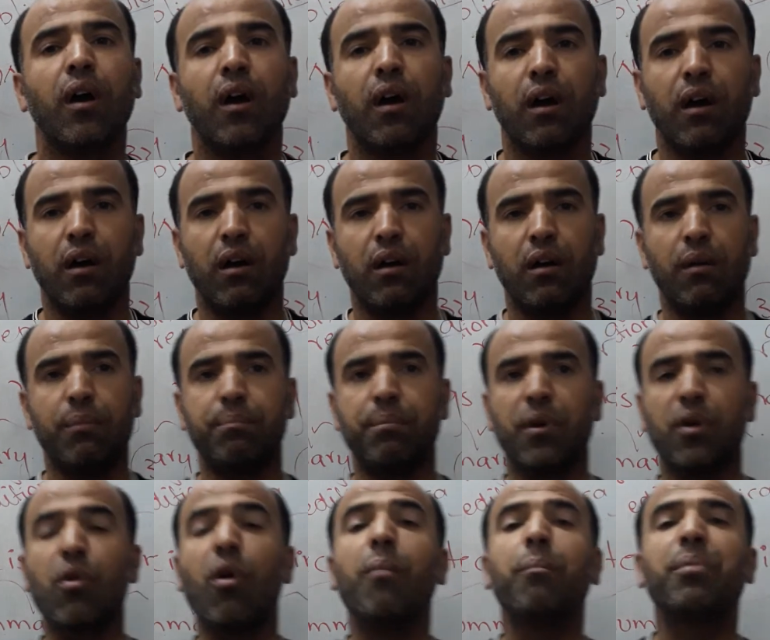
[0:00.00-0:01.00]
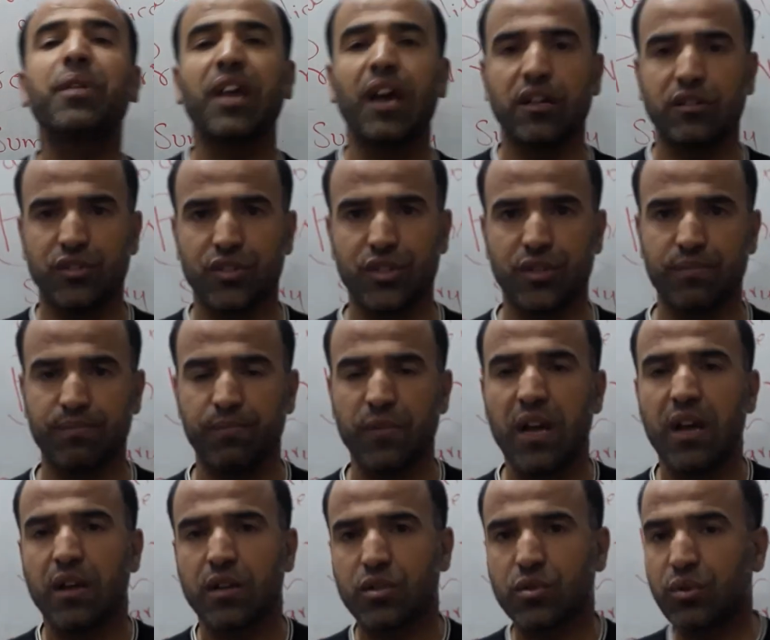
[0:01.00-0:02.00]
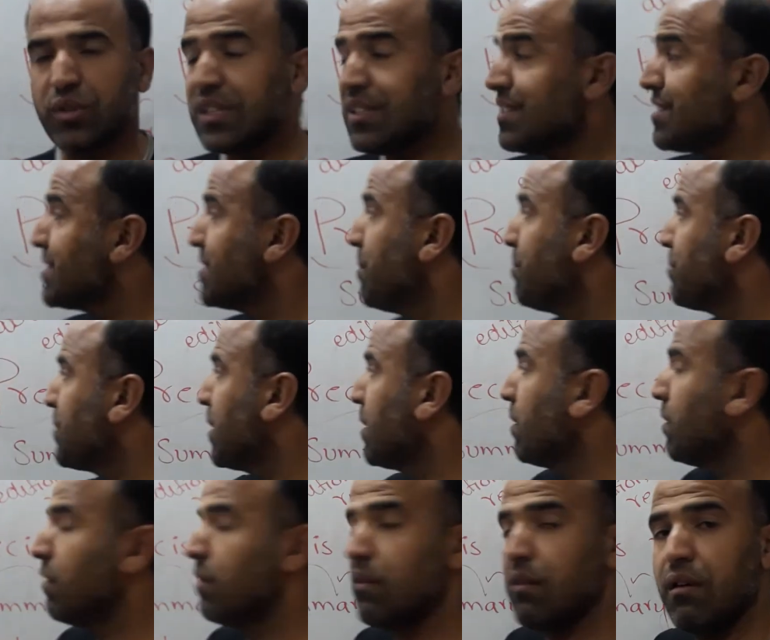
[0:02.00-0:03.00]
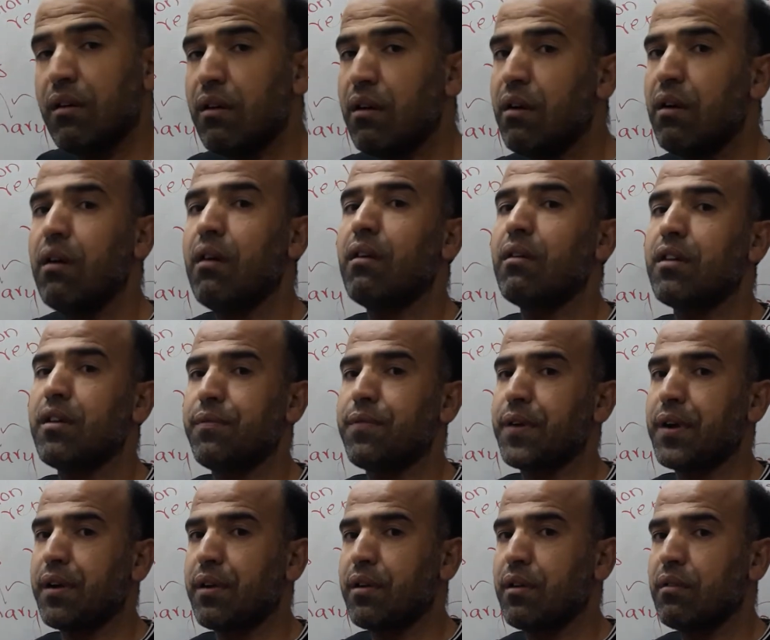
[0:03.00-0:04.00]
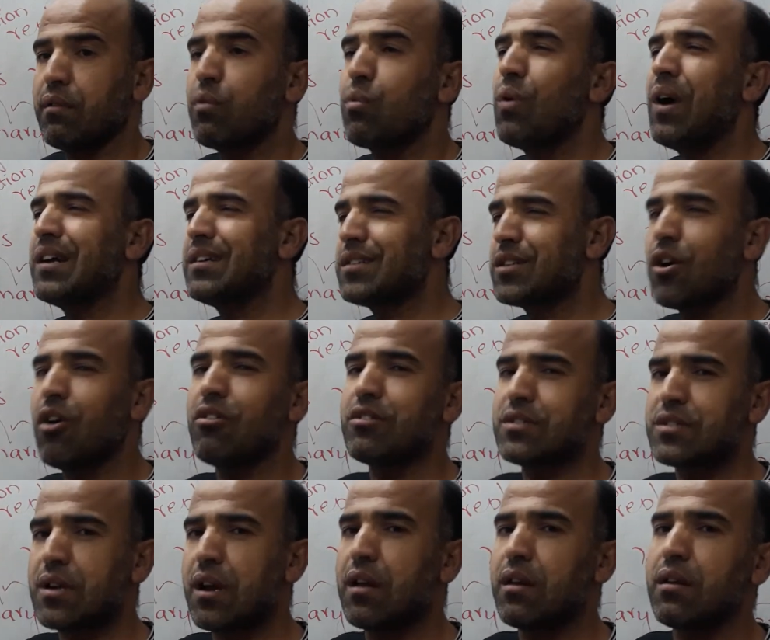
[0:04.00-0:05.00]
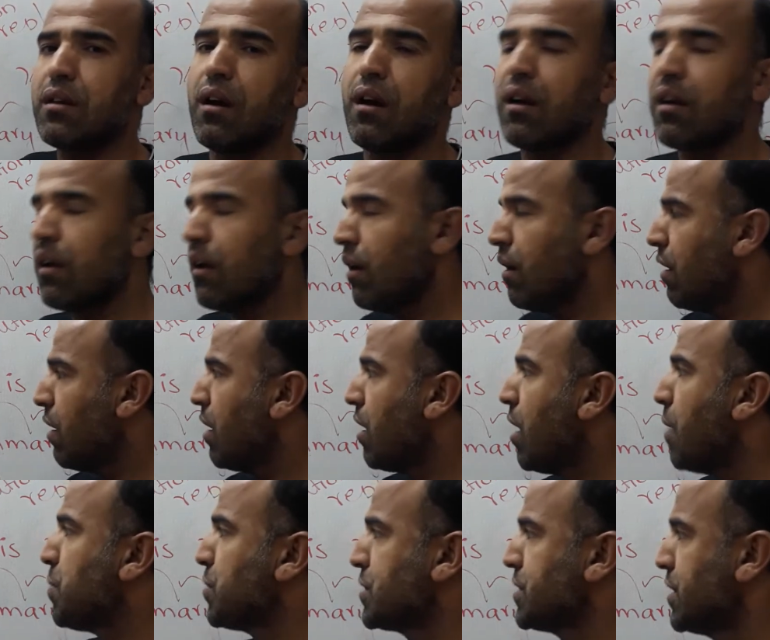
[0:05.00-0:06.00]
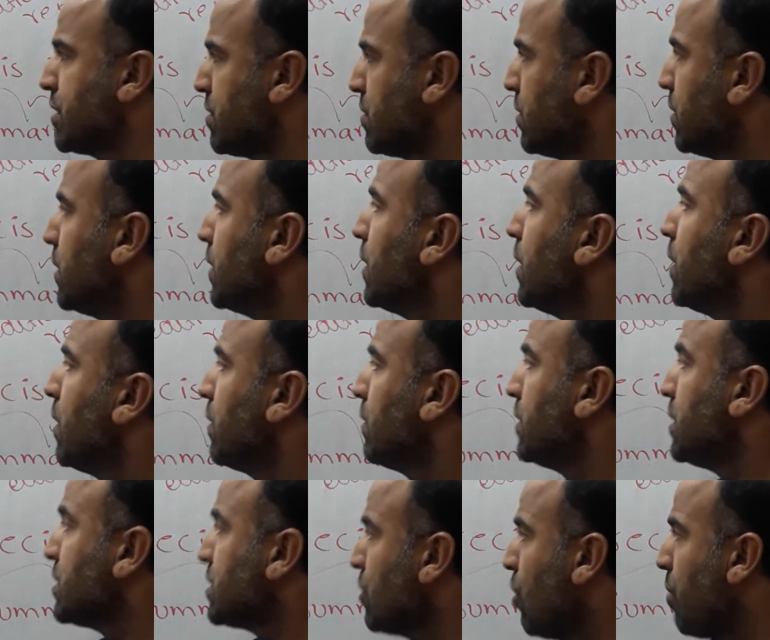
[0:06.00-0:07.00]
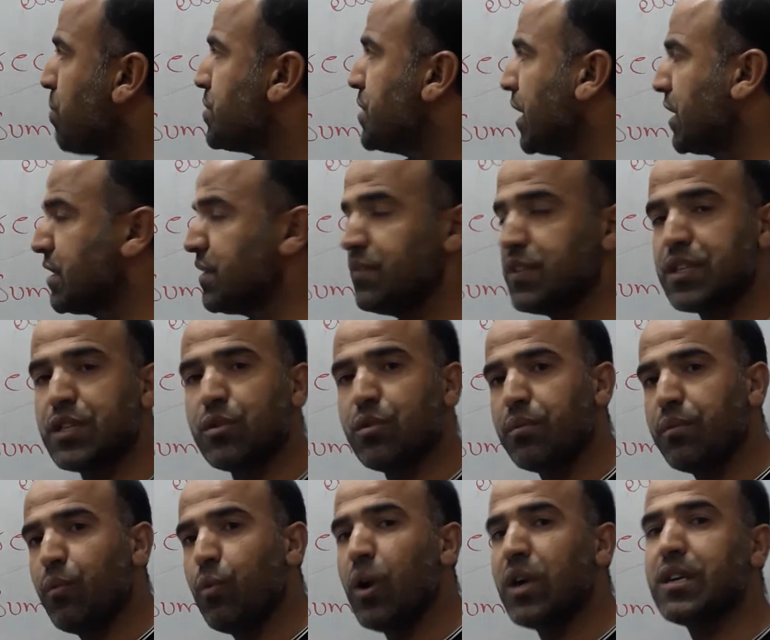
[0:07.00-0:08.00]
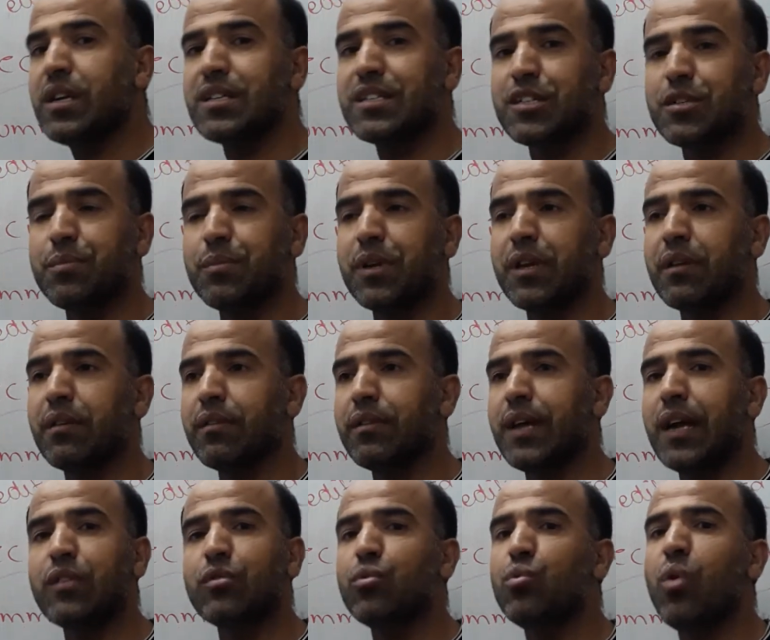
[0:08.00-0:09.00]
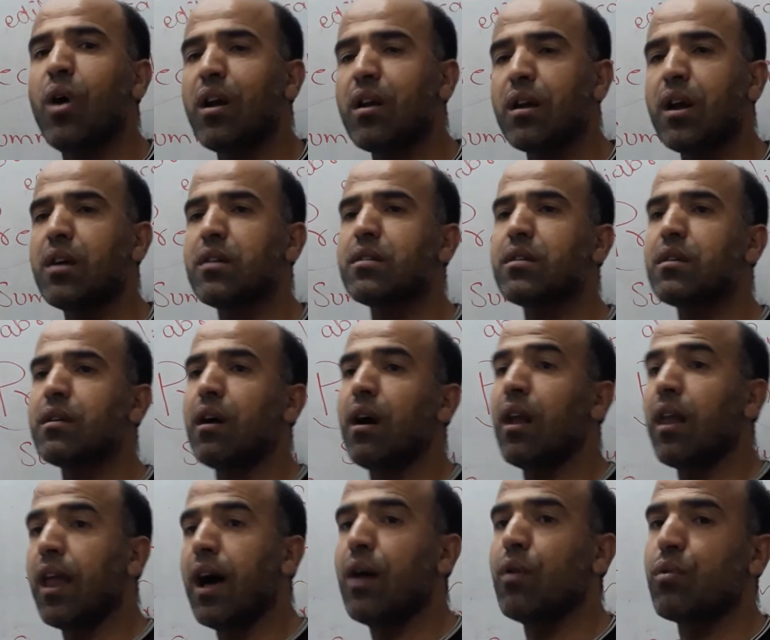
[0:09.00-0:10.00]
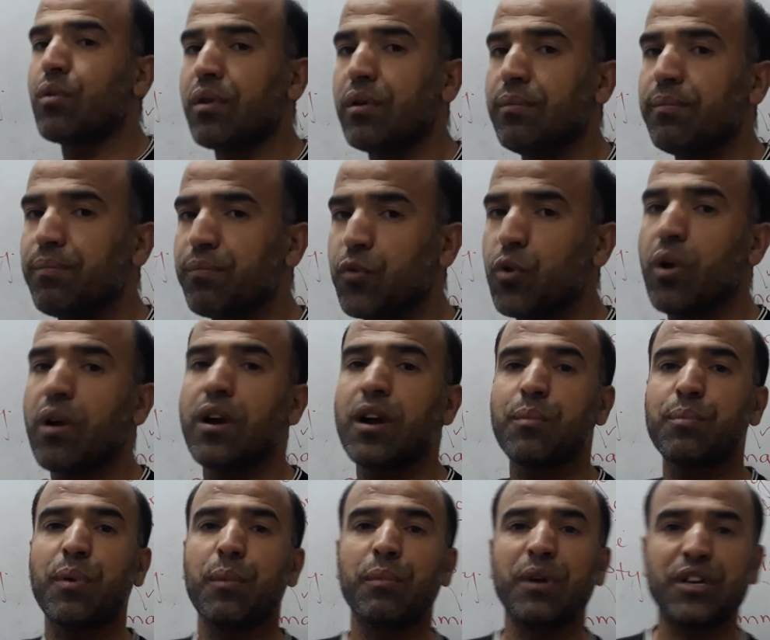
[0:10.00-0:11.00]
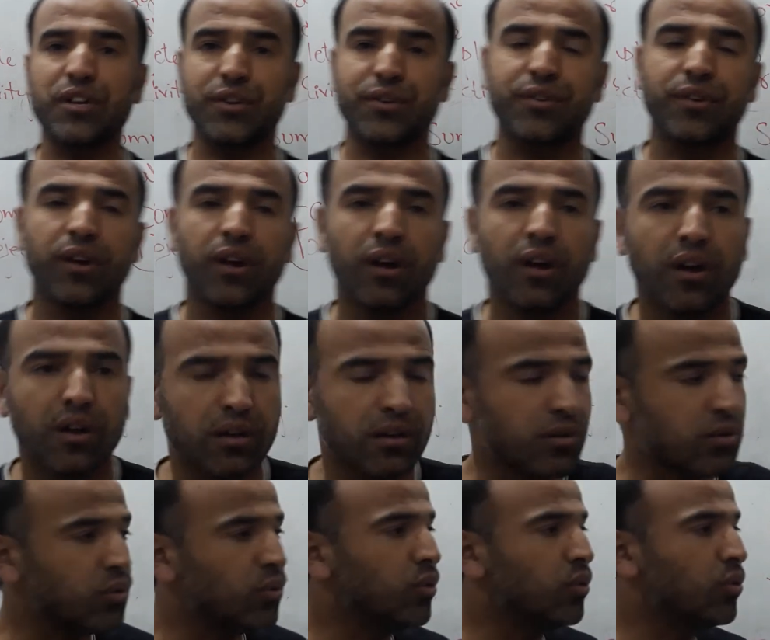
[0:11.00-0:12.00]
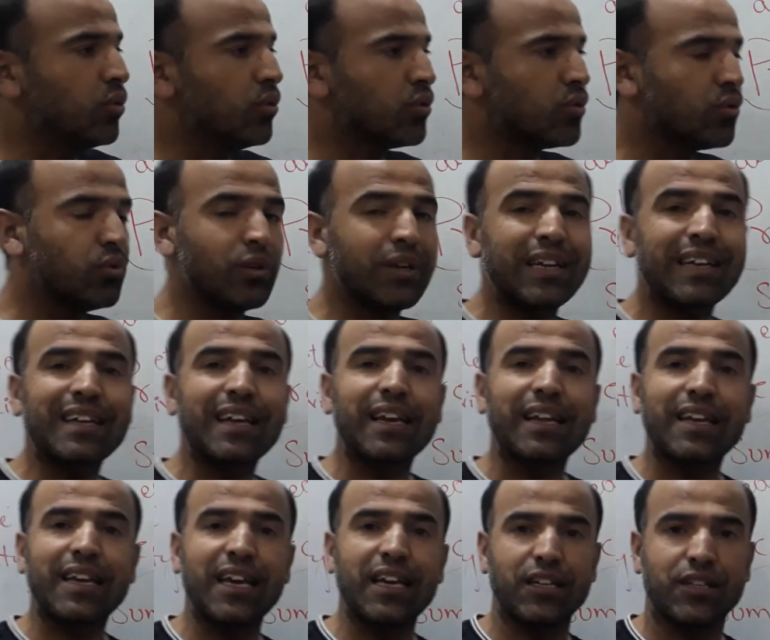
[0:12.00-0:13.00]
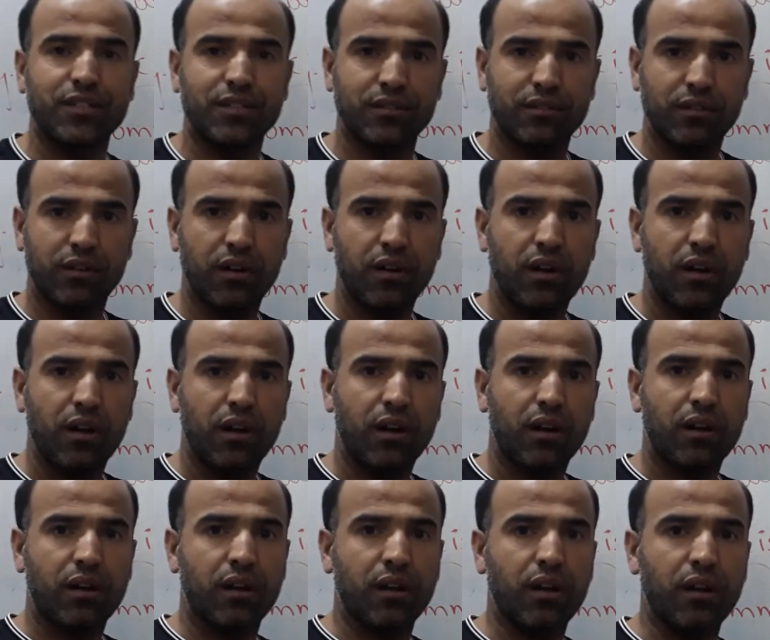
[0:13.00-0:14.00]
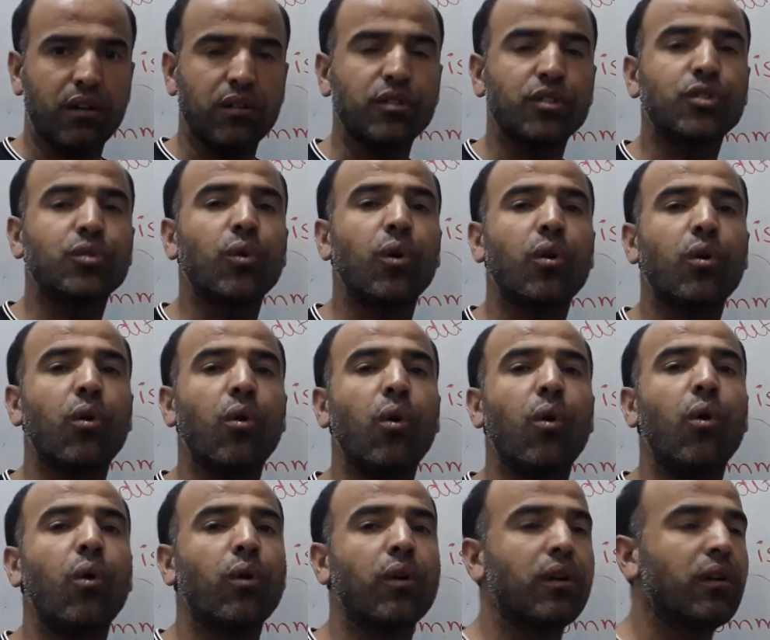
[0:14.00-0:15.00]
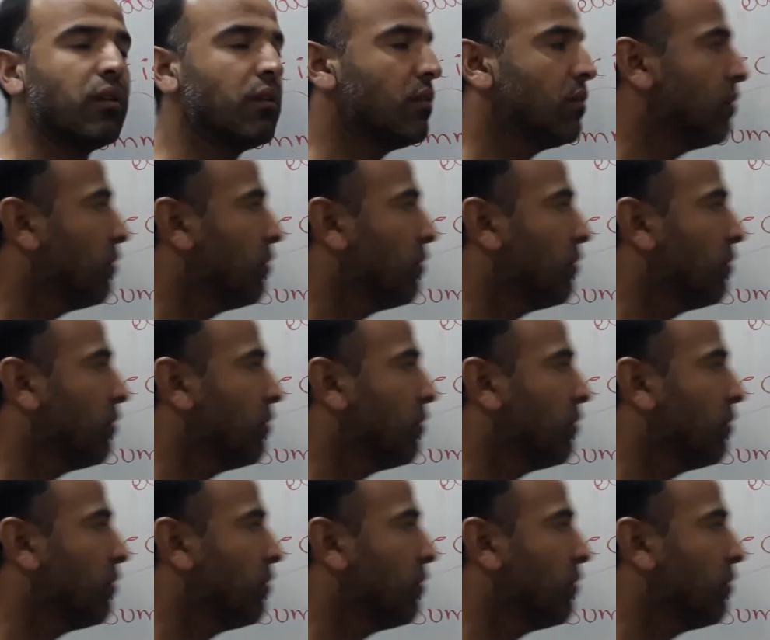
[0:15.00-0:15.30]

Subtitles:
comprehension. So this is something different, quite contrary or opposite. This objectivity, what does it mean? That you are not allowed, you are not permitted to inculcate, clear, your own